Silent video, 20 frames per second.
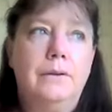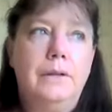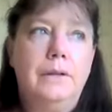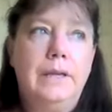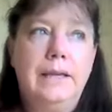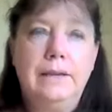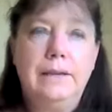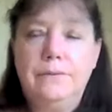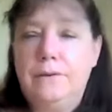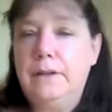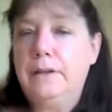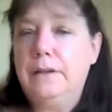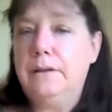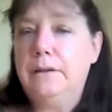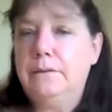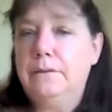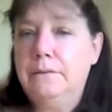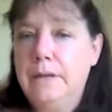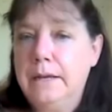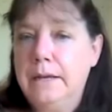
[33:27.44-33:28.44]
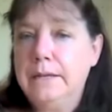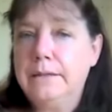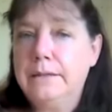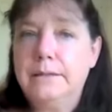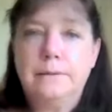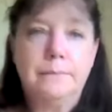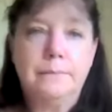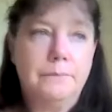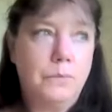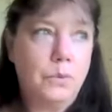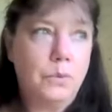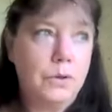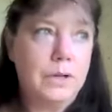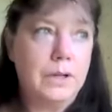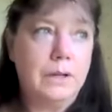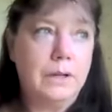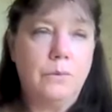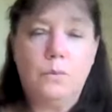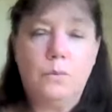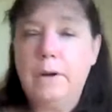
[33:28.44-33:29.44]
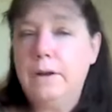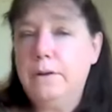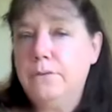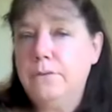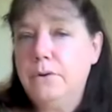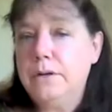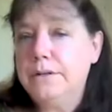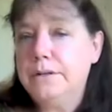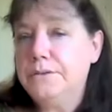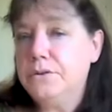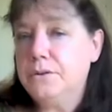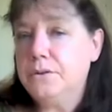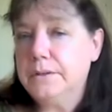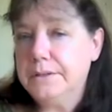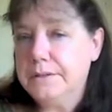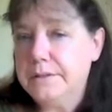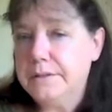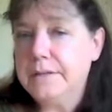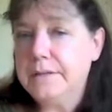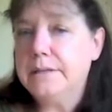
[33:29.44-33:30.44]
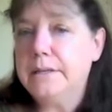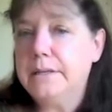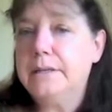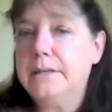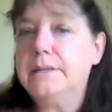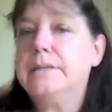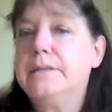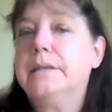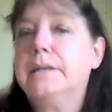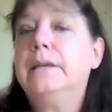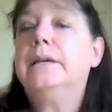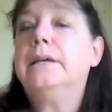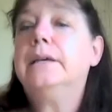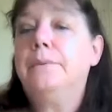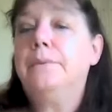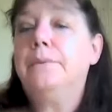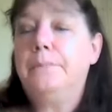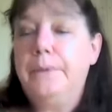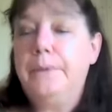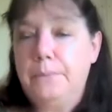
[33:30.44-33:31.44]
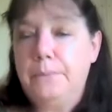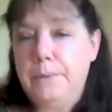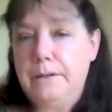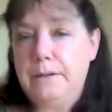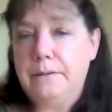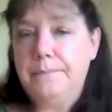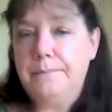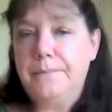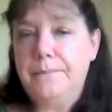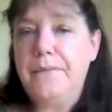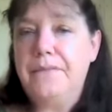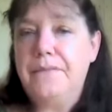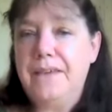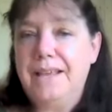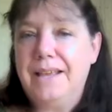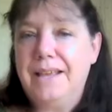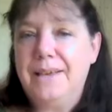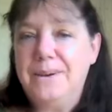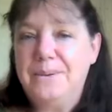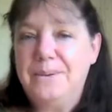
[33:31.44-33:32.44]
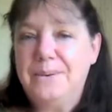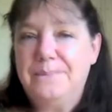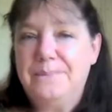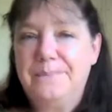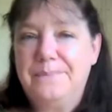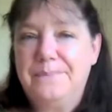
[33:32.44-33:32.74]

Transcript: evening, night, morning, whenever it is you're listening to this. Be well. Thank you.